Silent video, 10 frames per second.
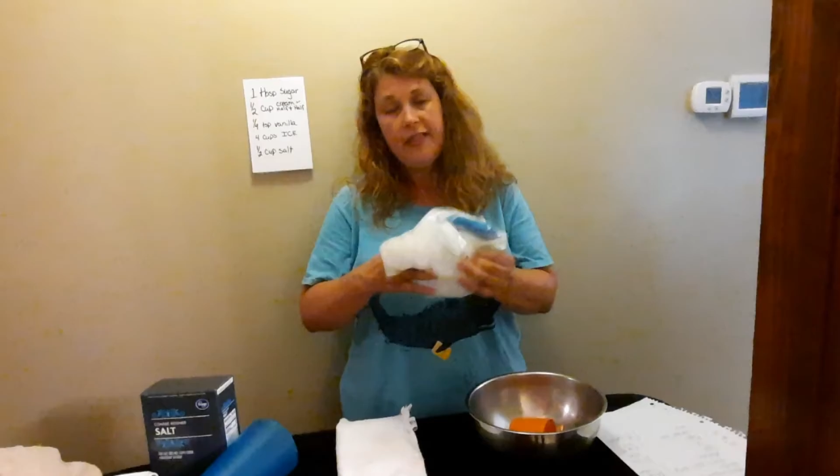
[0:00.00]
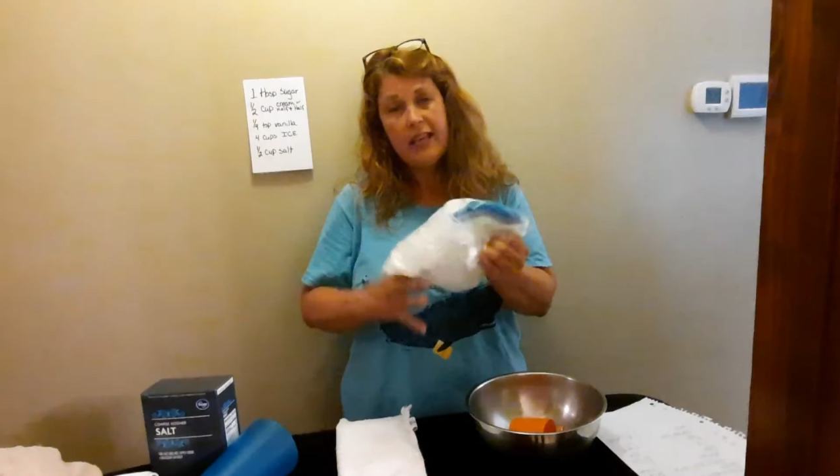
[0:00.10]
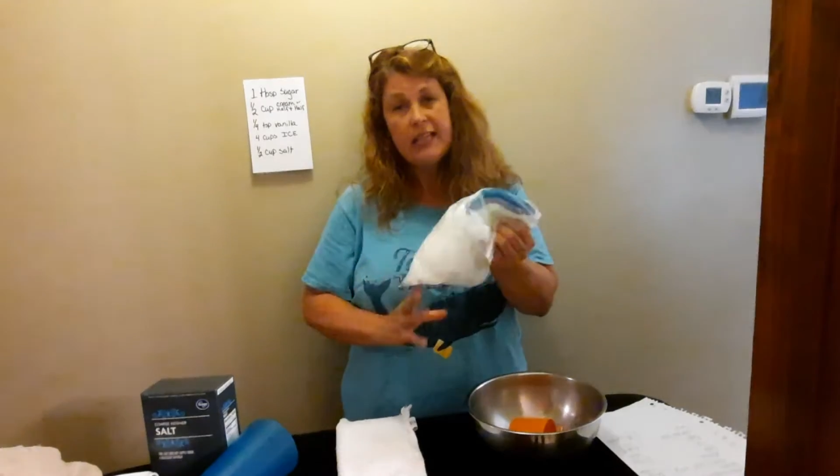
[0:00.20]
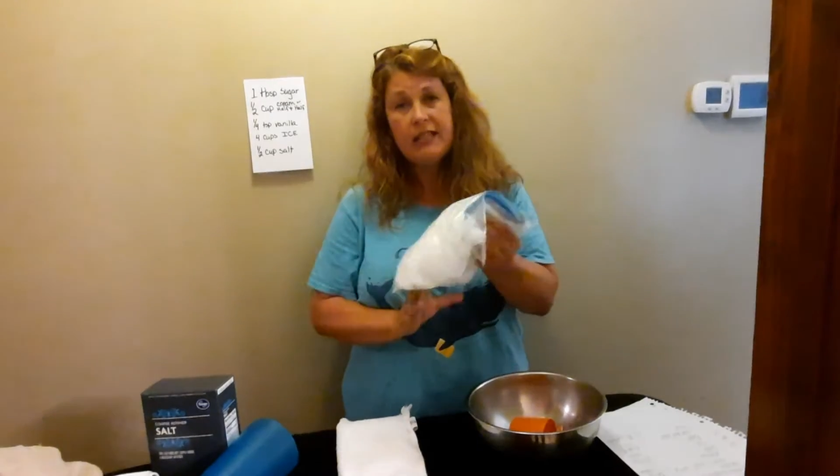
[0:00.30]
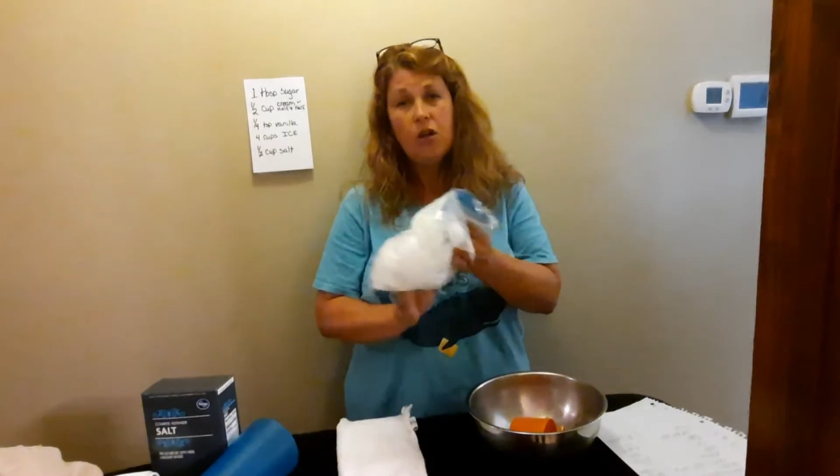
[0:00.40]

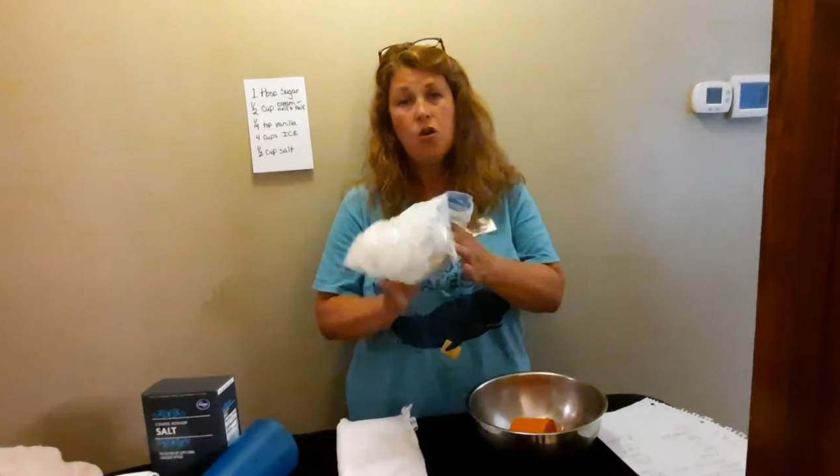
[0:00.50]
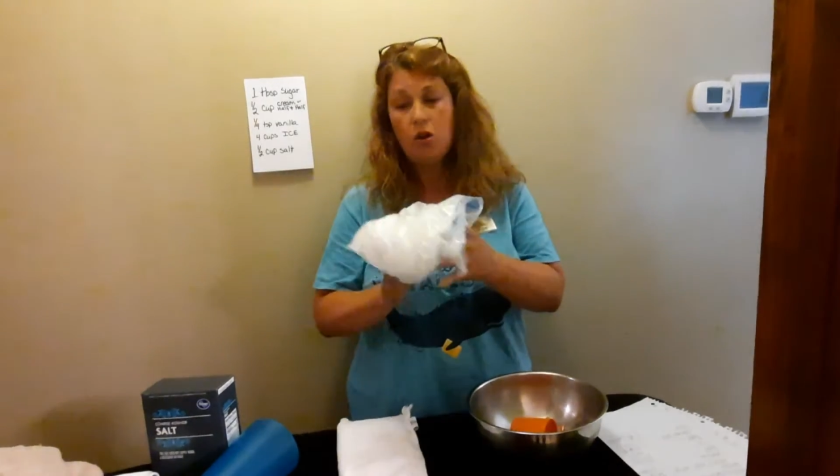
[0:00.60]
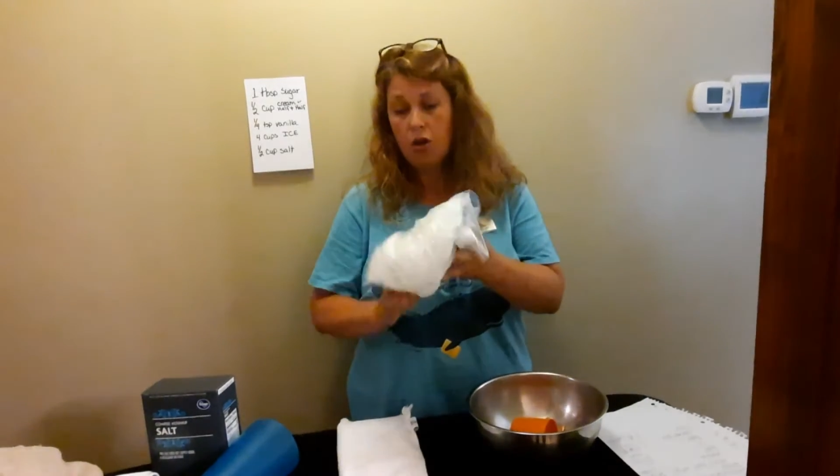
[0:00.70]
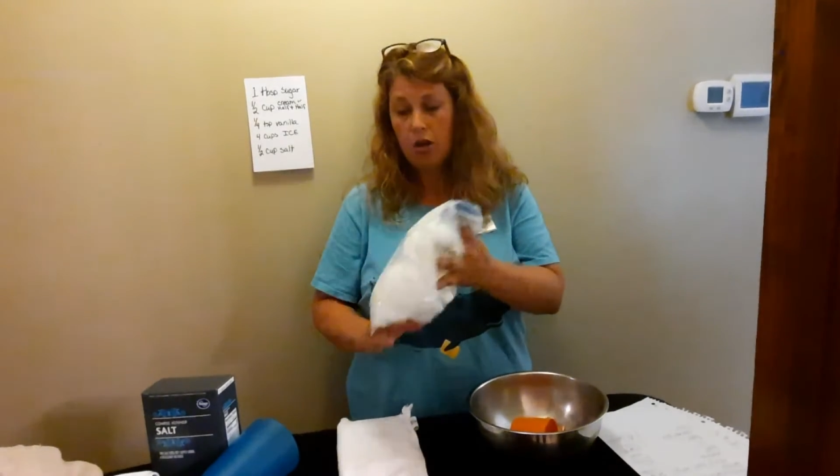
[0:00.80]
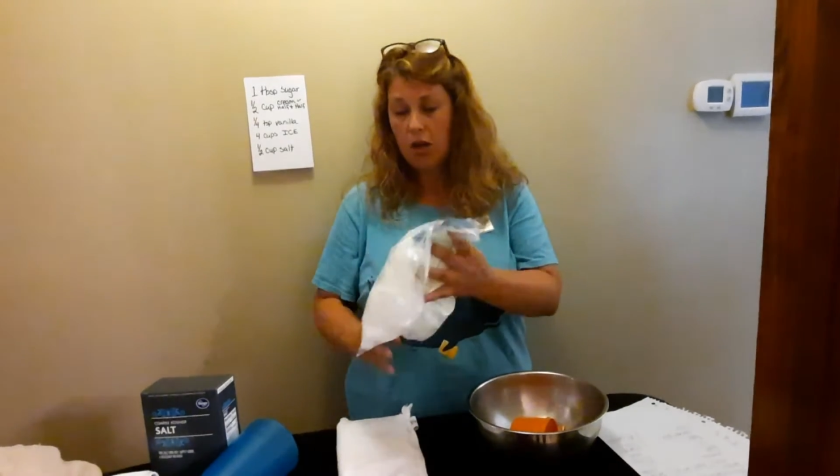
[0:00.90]

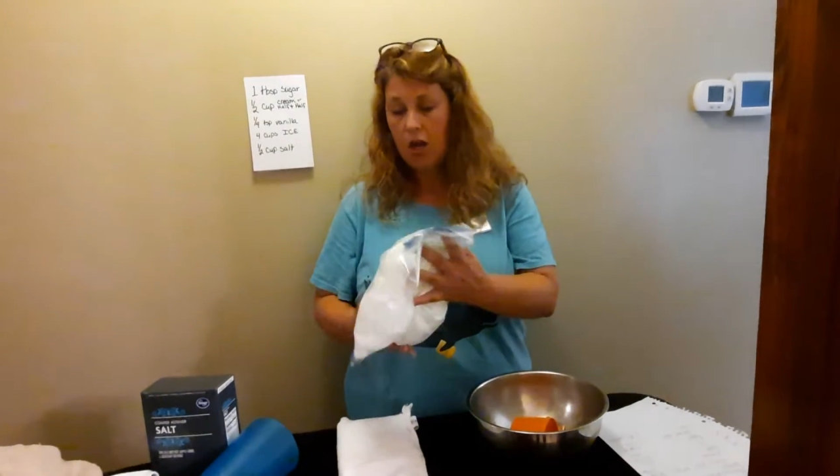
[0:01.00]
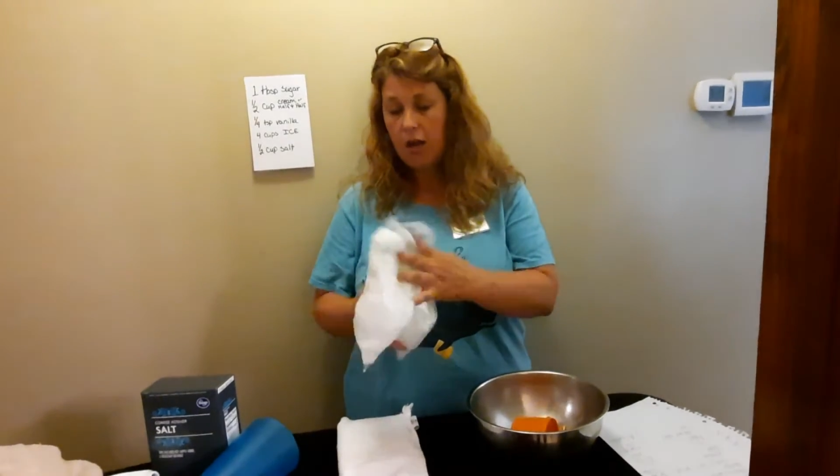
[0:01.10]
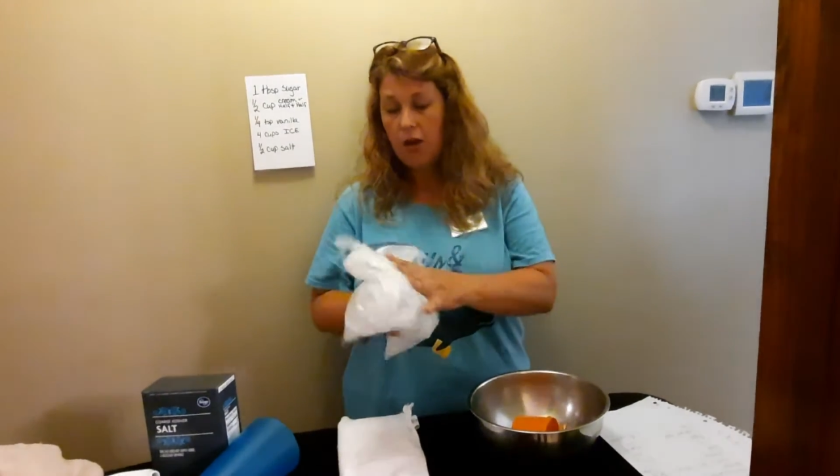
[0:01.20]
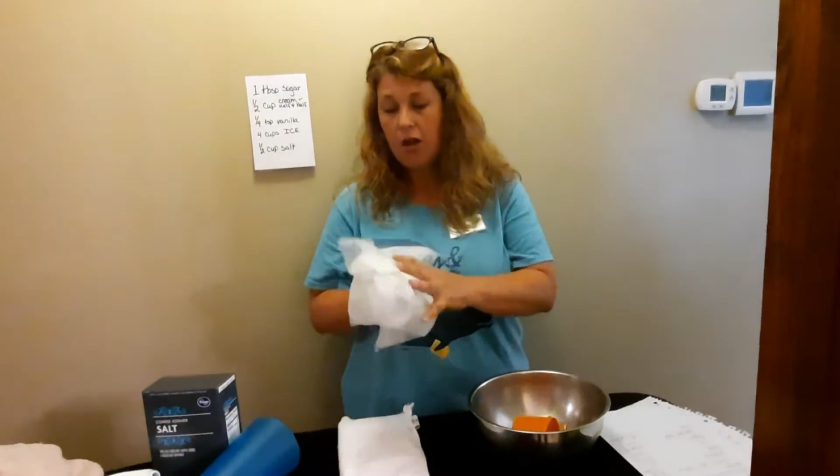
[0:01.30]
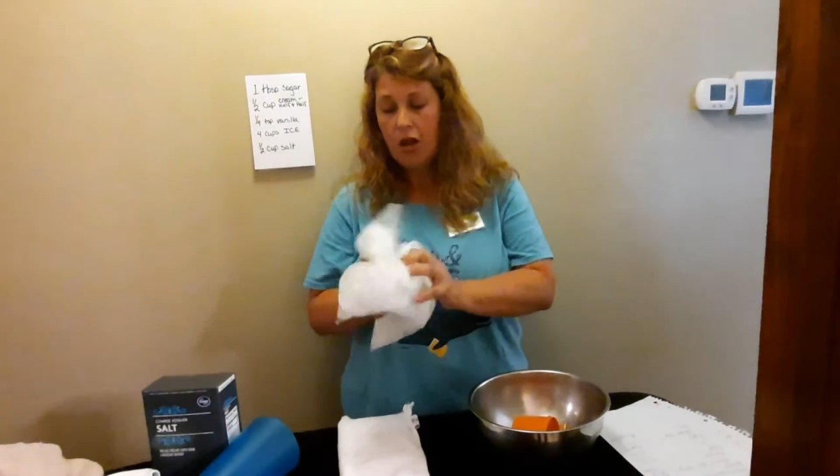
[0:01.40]

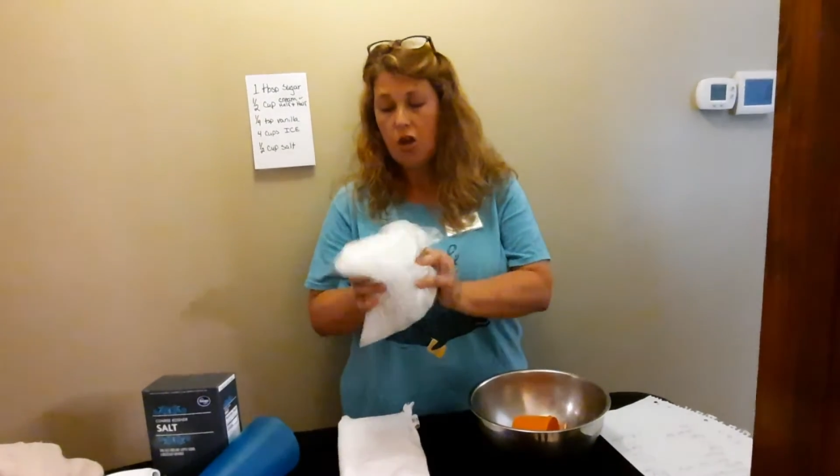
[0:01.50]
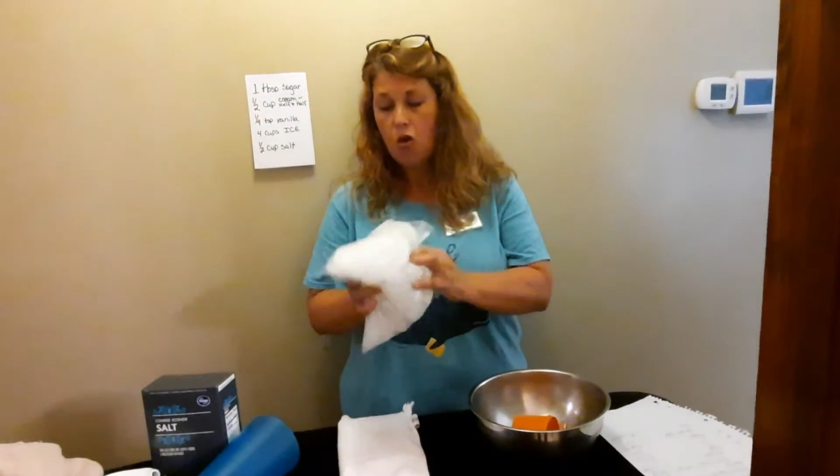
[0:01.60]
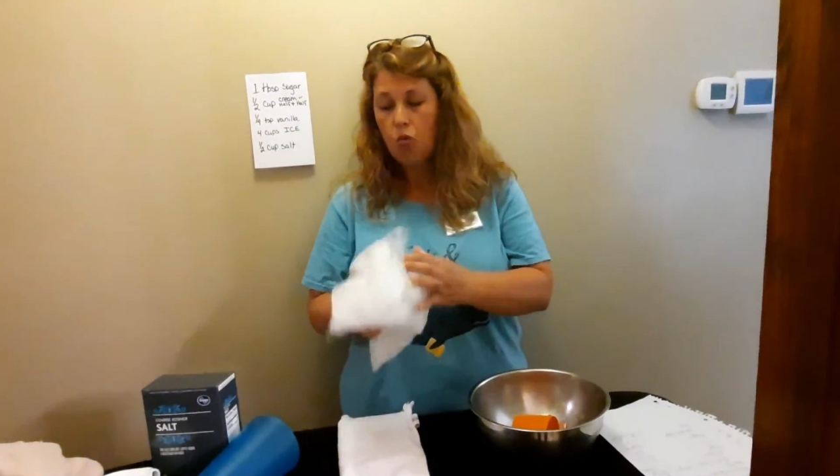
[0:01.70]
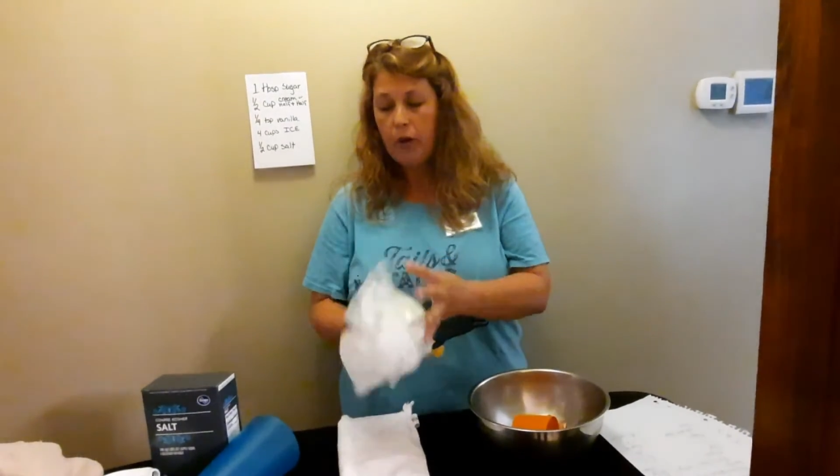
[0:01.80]
This